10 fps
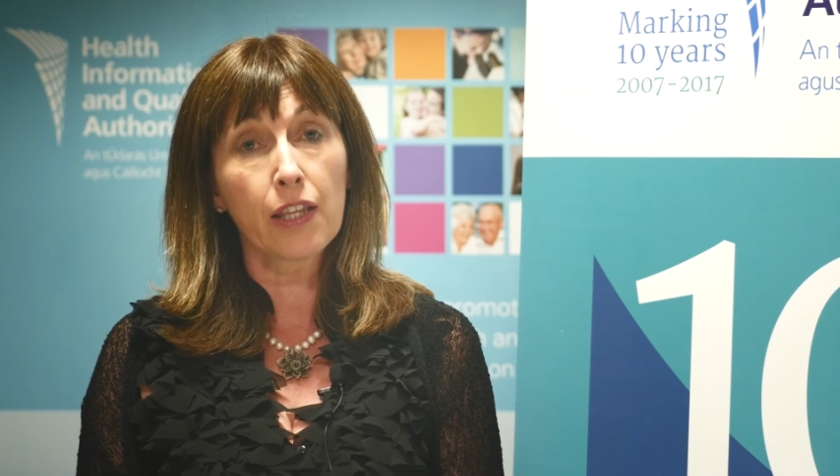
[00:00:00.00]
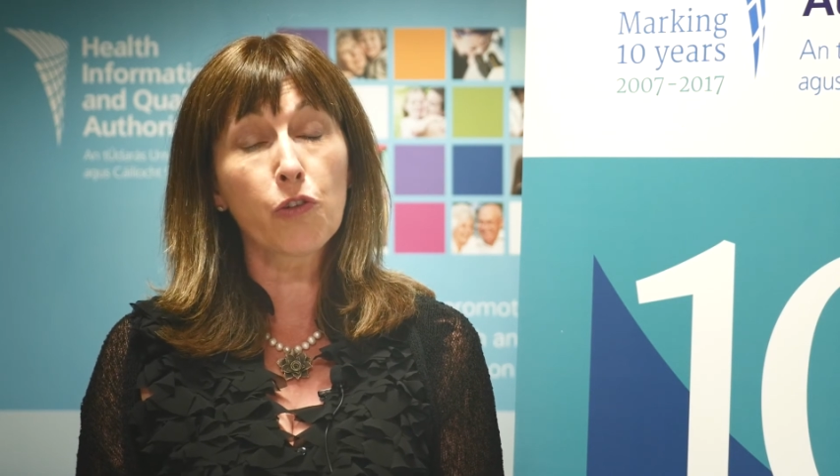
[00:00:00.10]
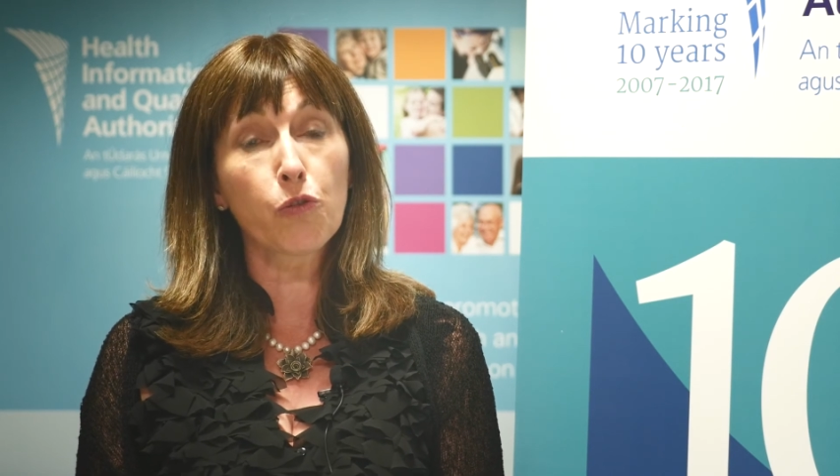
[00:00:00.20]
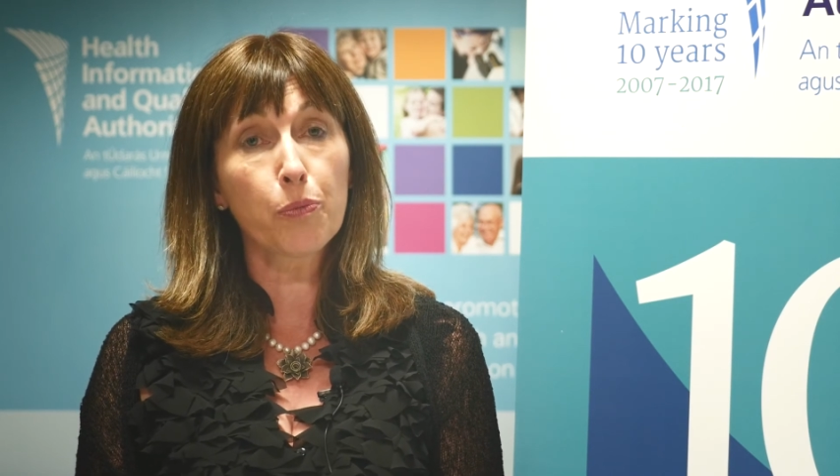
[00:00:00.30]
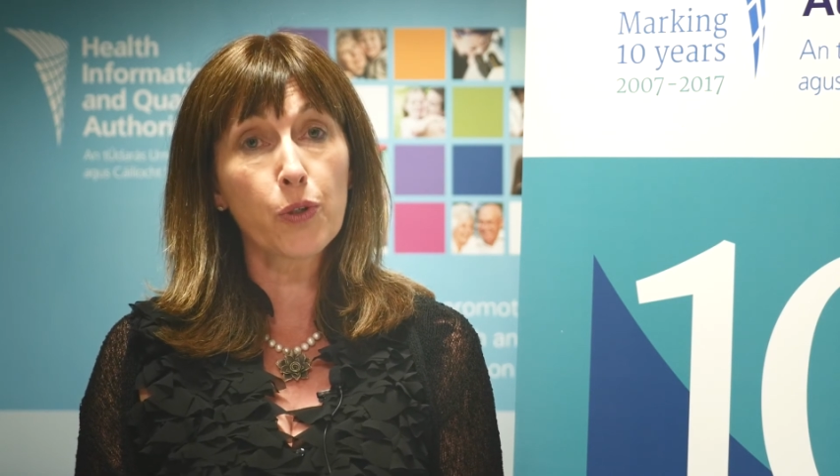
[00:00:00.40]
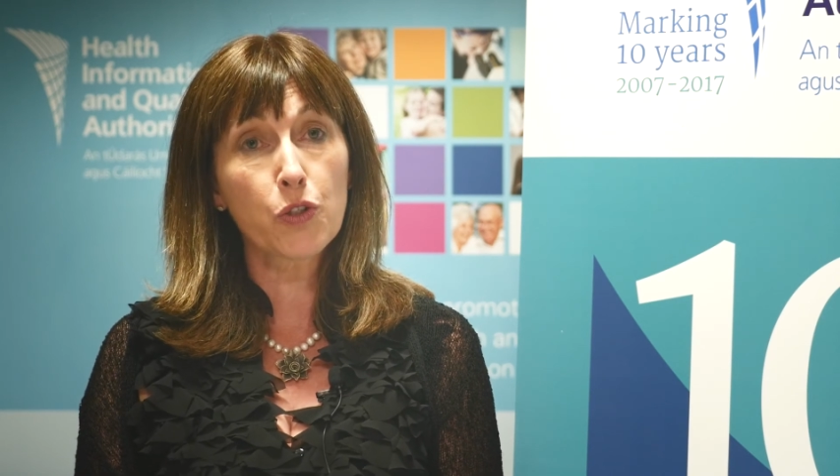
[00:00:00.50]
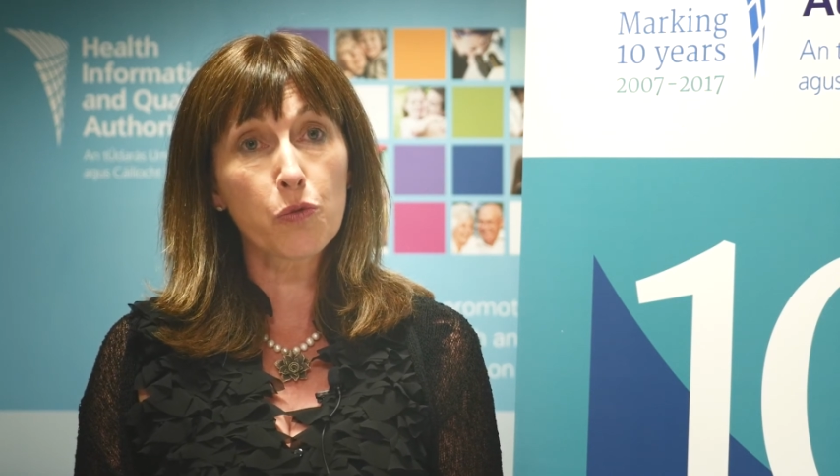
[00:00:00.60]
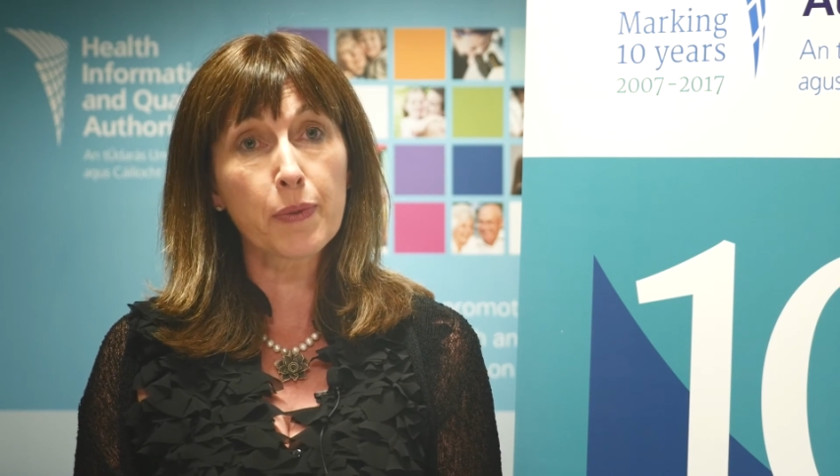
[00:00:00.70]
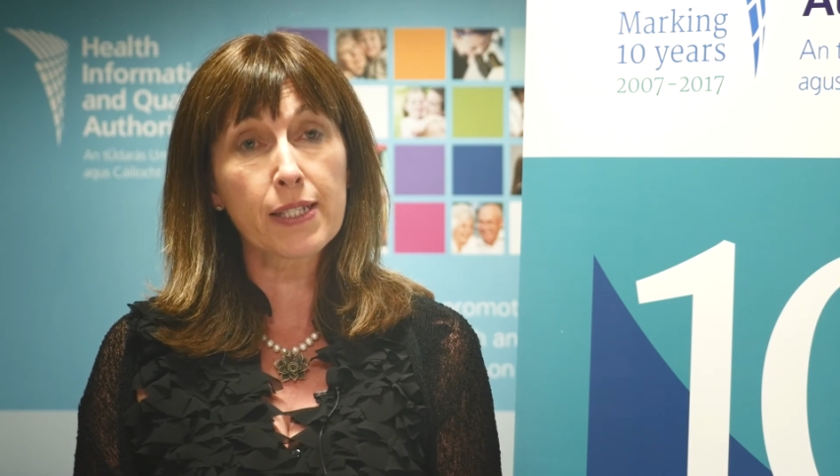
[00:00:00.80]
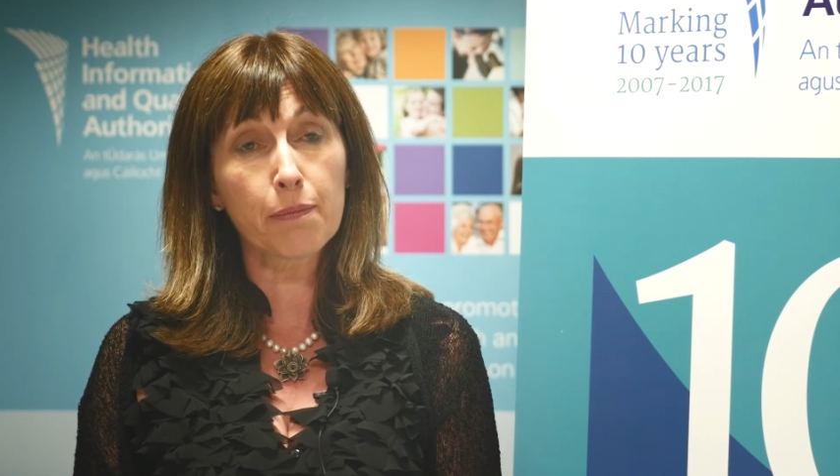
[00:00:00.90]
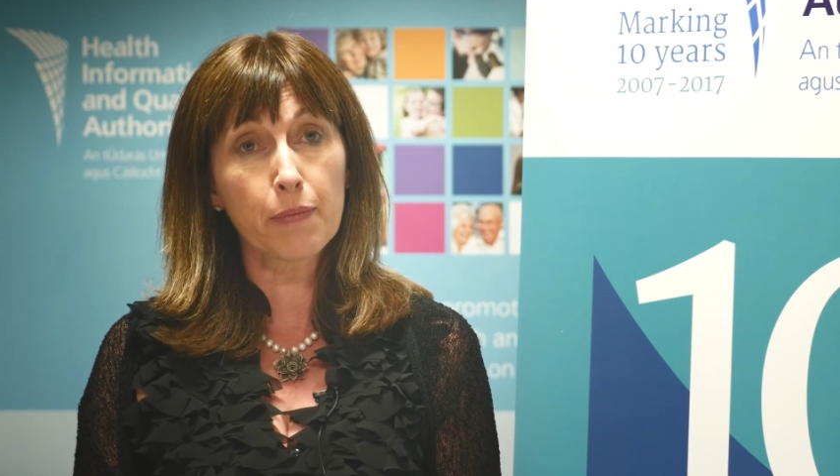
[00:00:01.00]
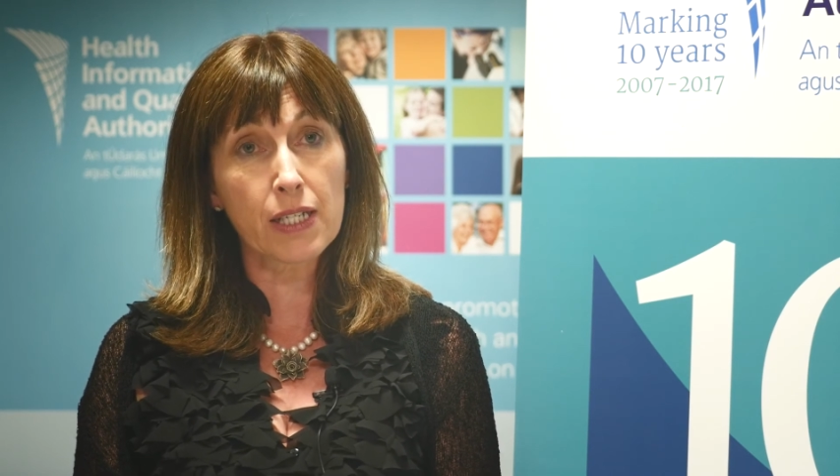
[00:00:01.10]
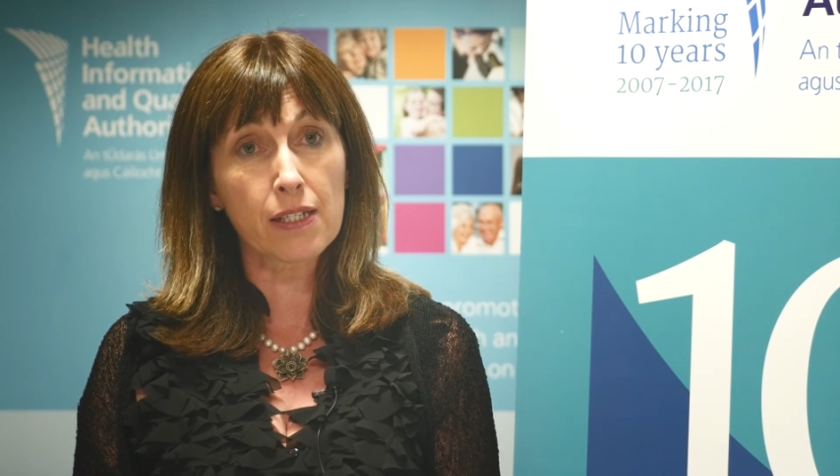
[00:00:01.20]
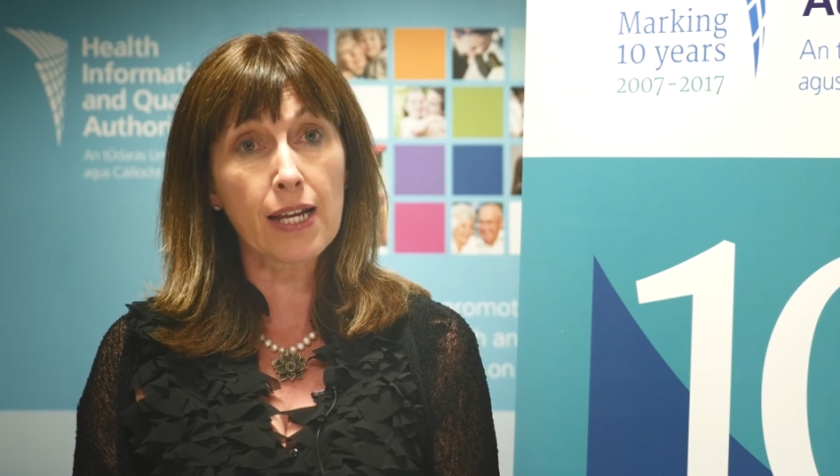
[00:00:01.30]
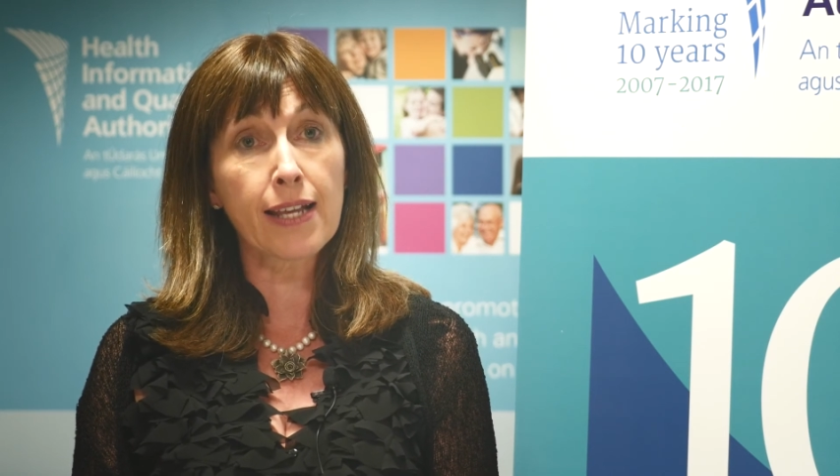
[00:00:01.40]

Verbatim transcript: the report will be submitted